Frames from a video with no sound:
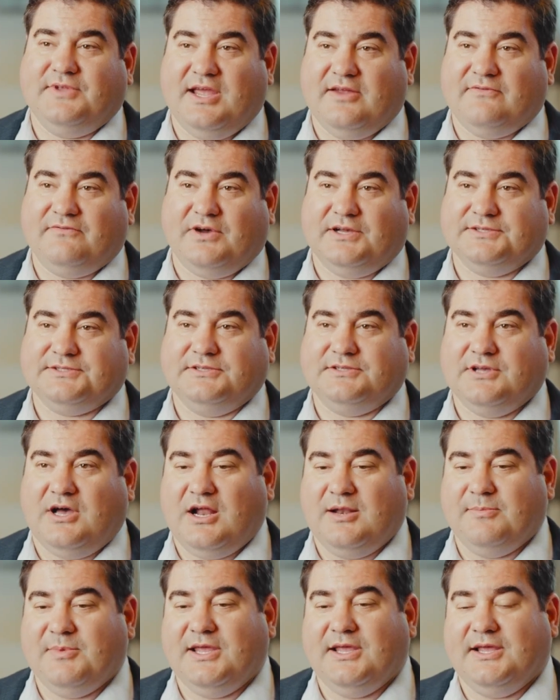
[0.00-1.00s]
Danfoss
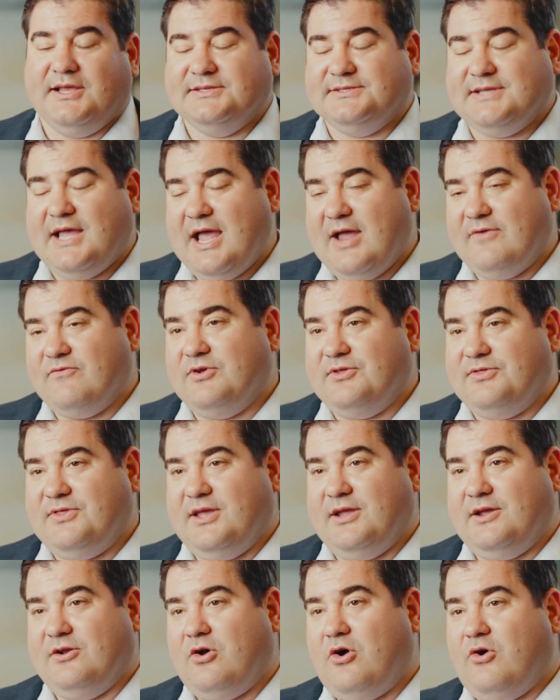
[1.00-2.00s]
Autonomy is
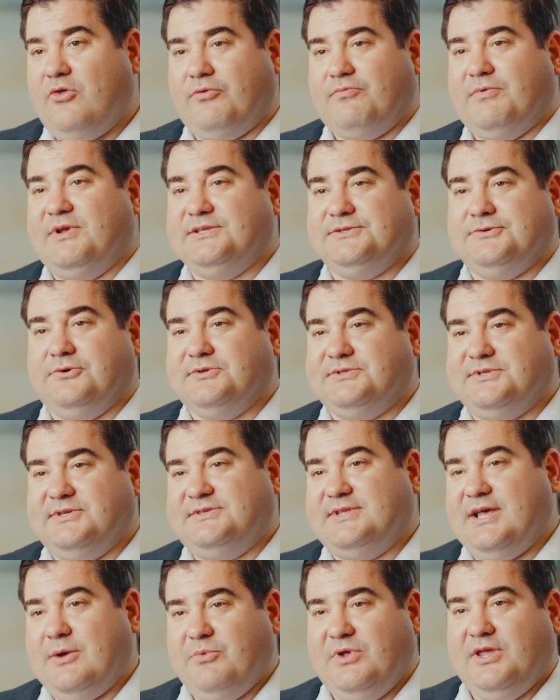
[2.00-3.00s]
everything and all the
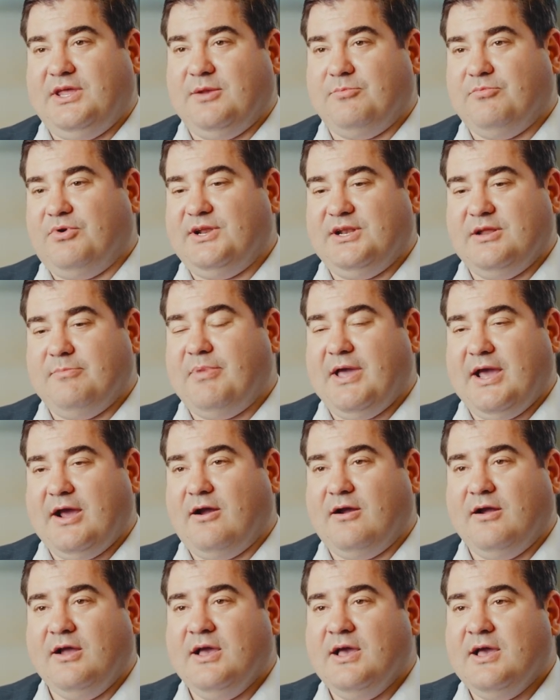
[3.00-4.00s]
resources that we can bring to
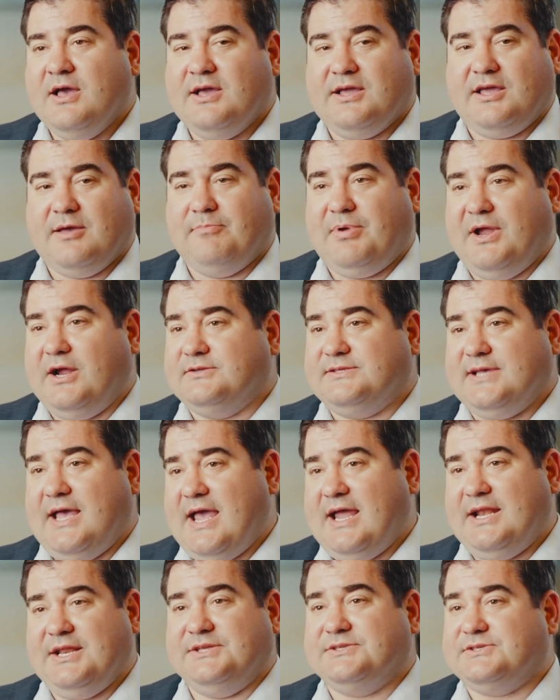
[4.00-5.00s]
bear compared
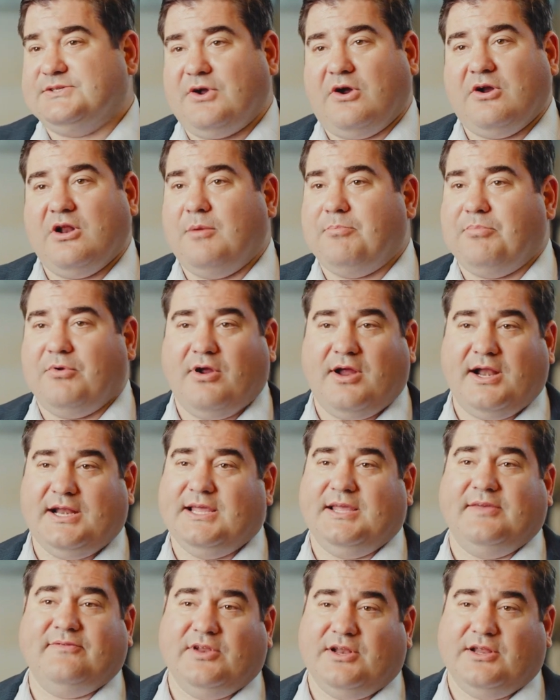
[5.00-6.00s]
to any startup or any
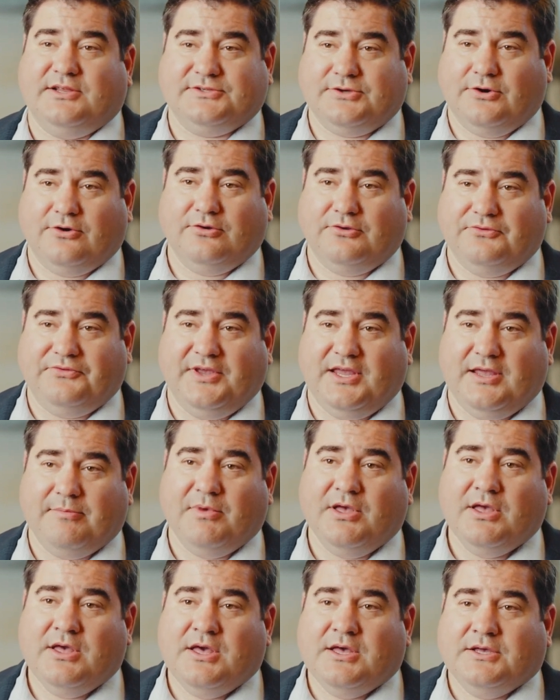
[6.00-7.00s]
even internal
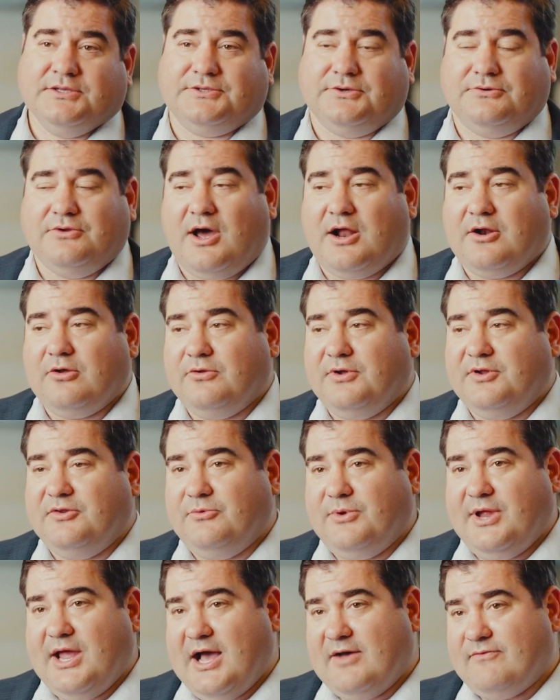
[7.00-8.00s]
team. So not only
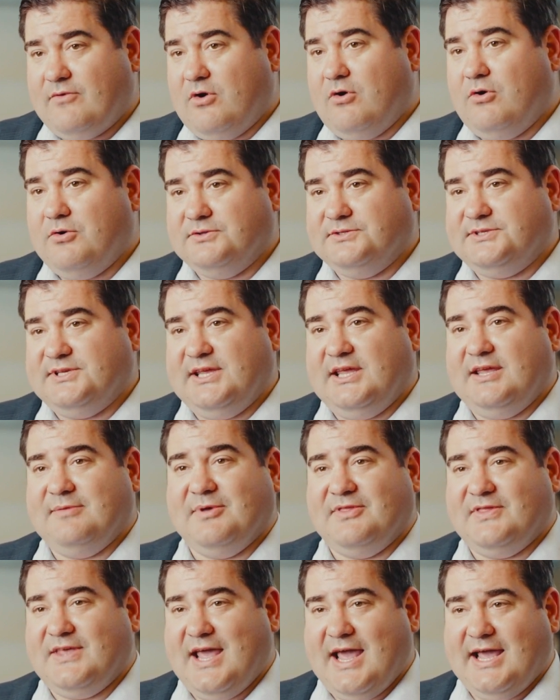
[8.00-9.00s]
do we have our own team
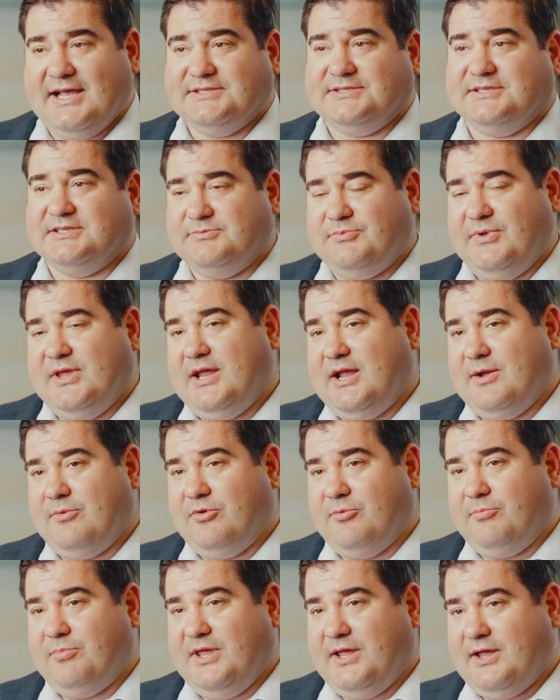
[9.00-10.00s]
and the ACEs being able
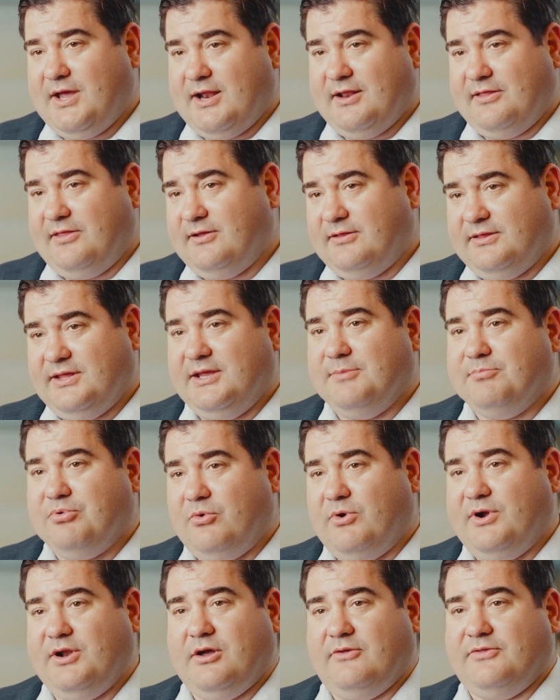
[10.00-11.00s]
to be kind of the lead
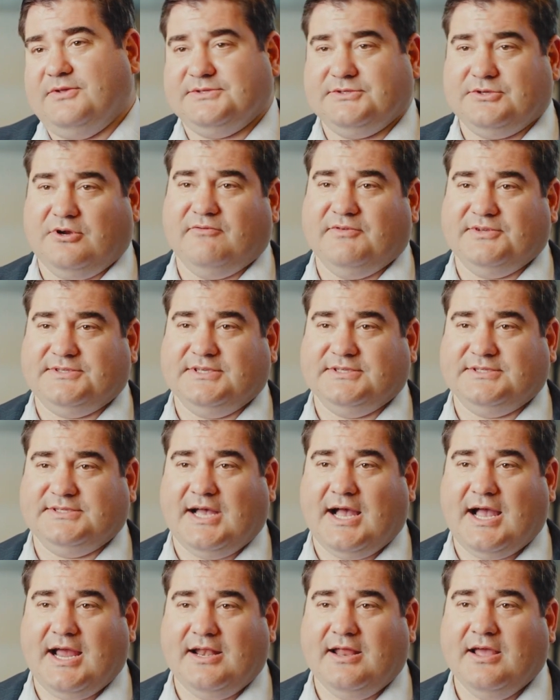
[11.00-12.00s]
point on the services
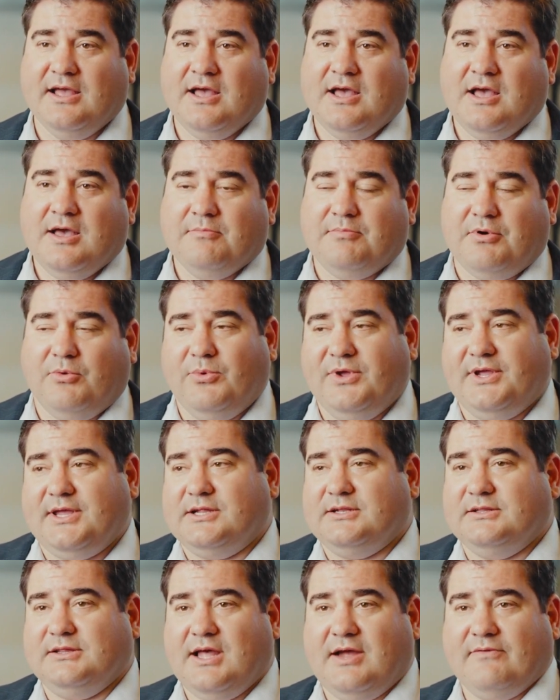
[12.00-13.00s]
side, but we
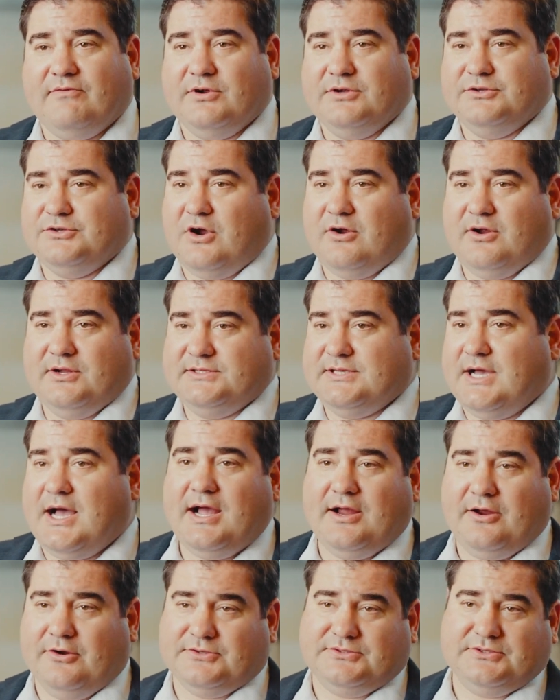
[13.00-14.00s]
can leverage our
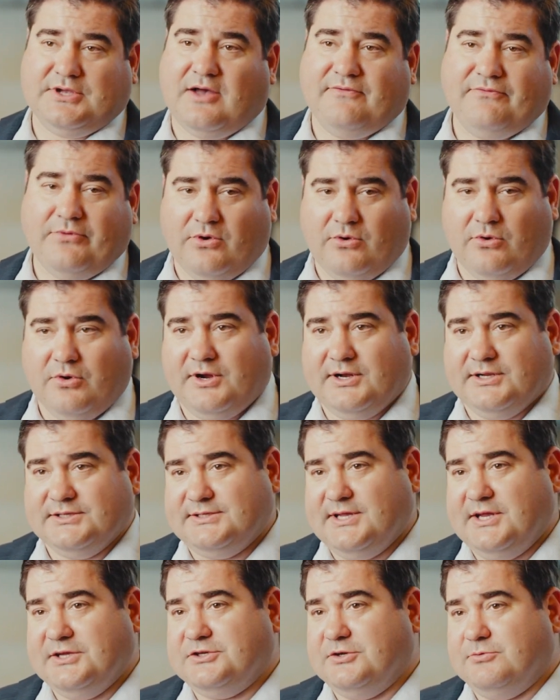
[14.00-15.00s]
entire software
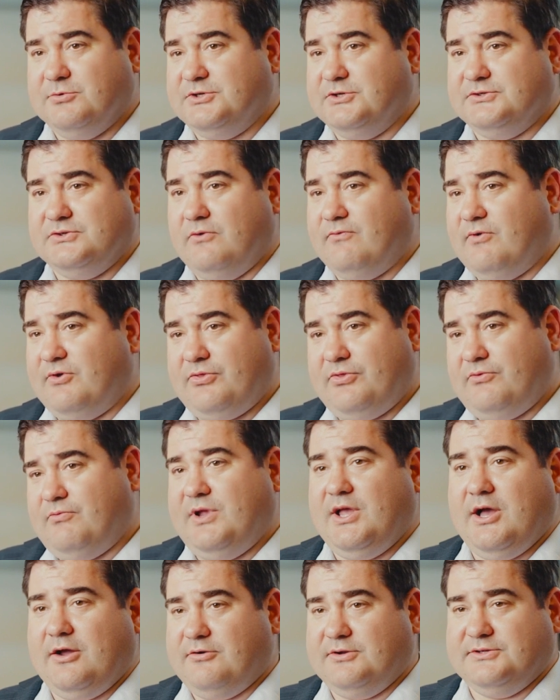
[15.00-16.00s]
organization, which is over
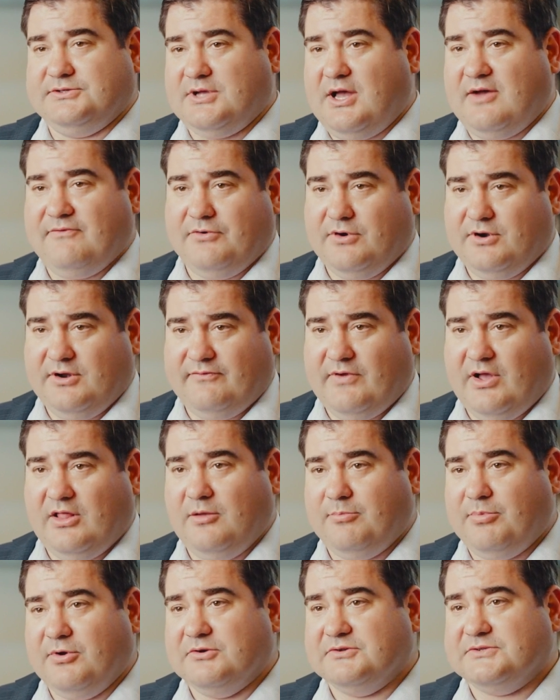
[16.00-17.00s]
300 software
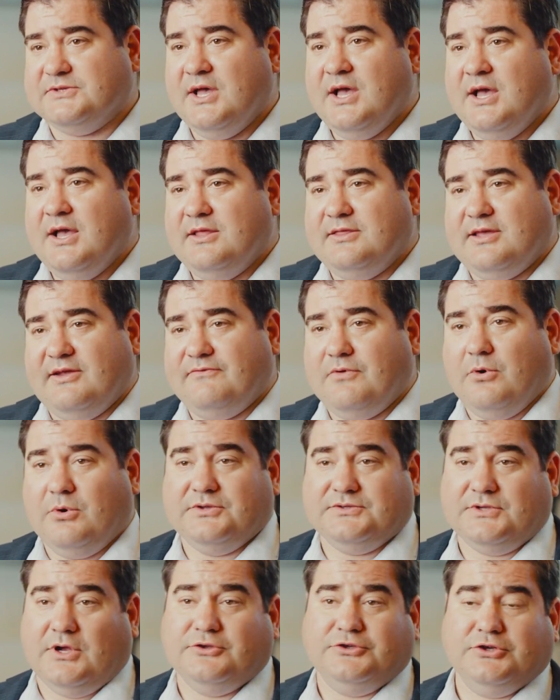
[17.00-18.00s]
developers that
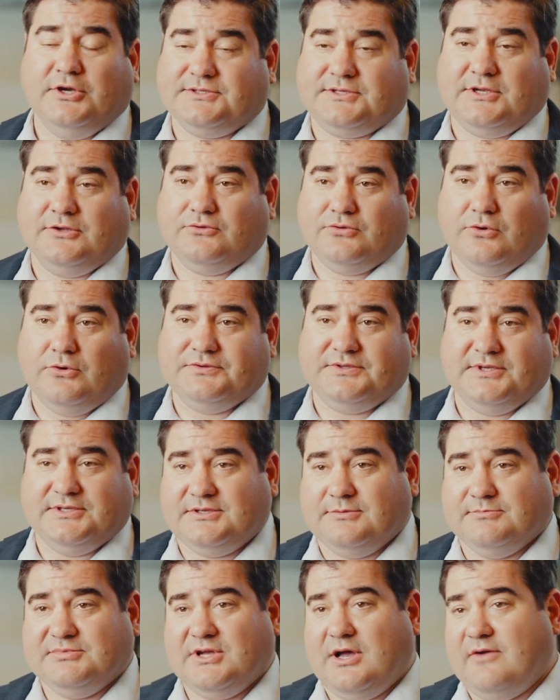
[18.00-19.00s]
focus on just control
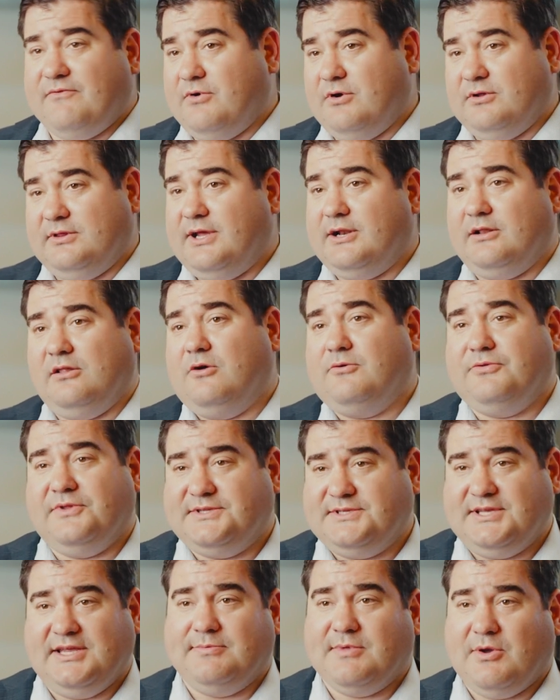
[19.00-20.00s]
system software, let alone the
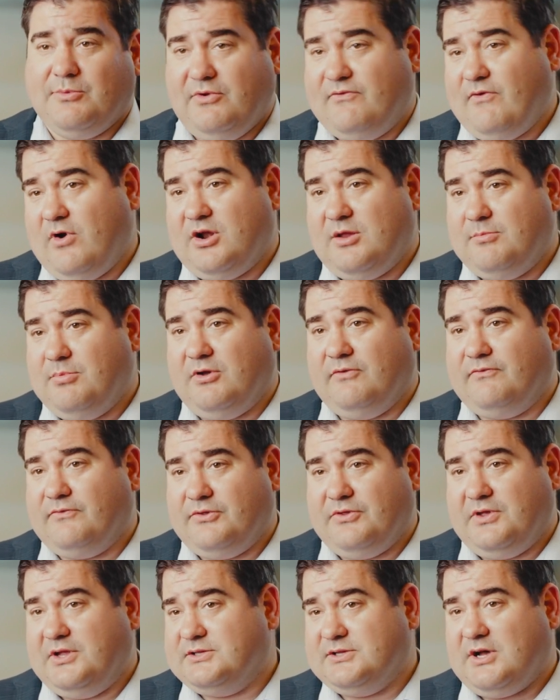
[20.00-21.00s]
team that we've already built
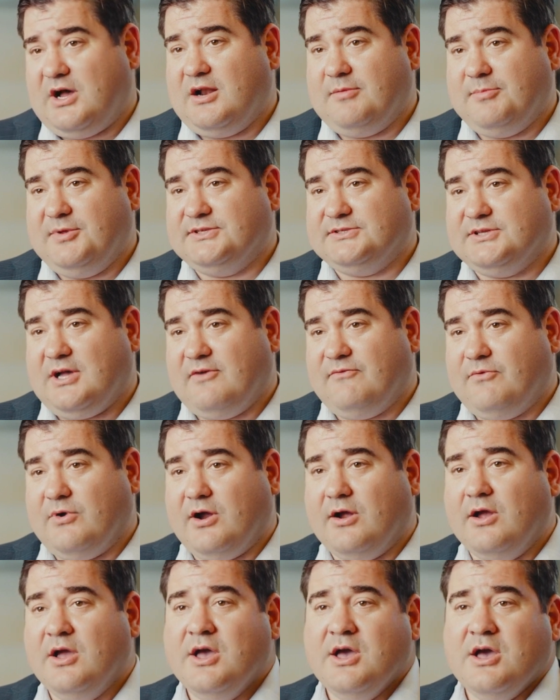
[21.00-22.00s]
for the autonomy
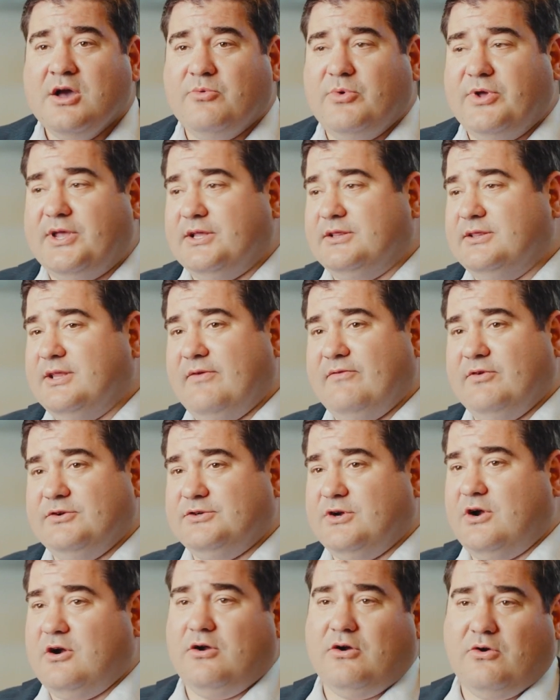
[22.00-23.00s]
software. We can
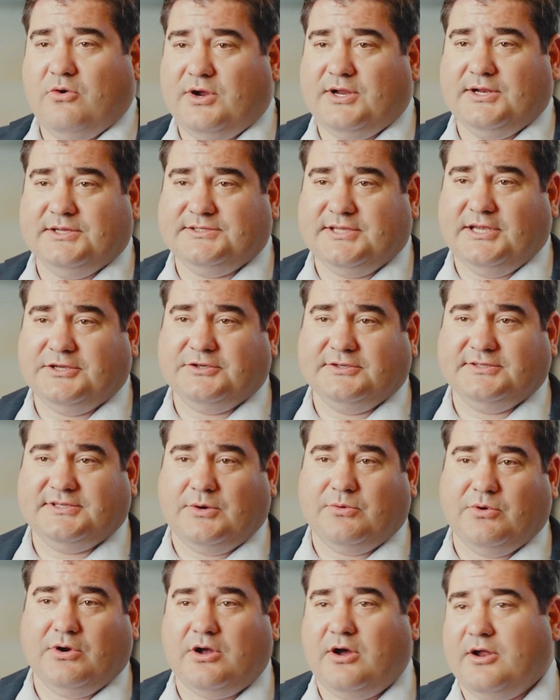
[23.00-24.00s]
leverage our organizations
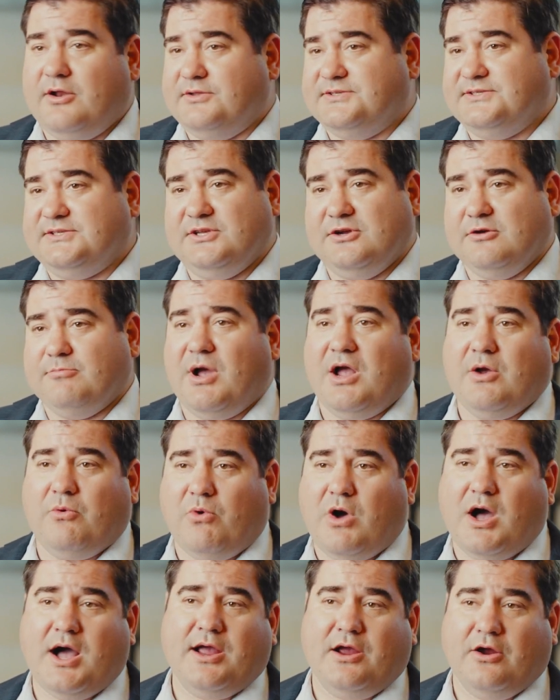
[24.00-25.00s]
that work on
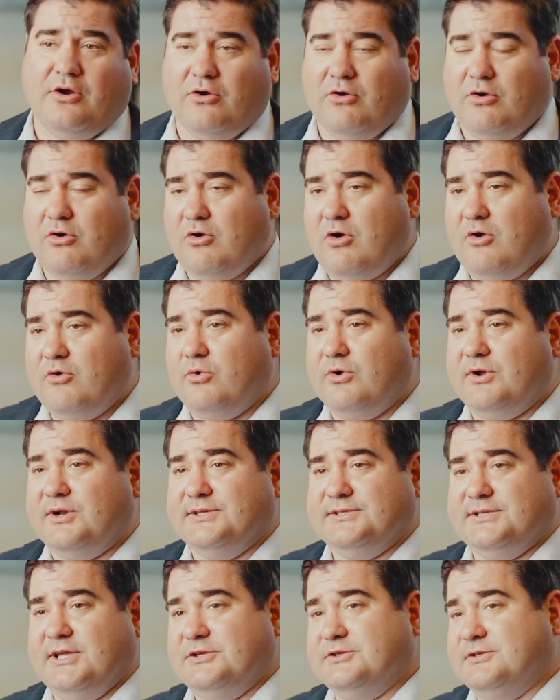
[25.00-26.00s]
steer-by-wire, or our
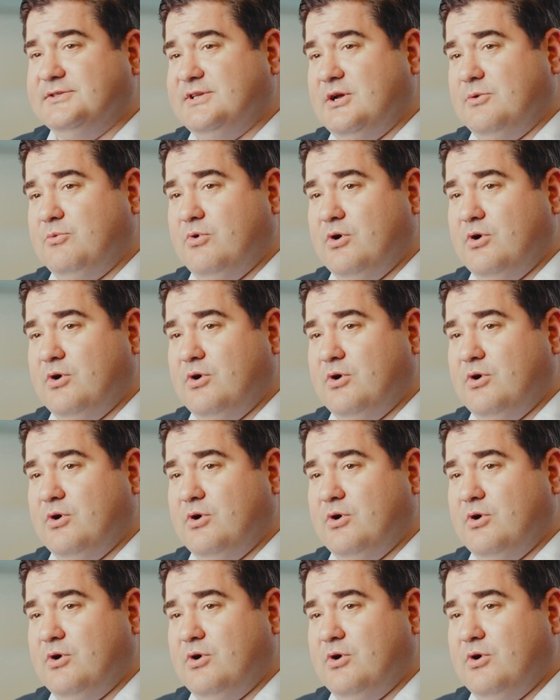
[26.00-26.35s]
organizations that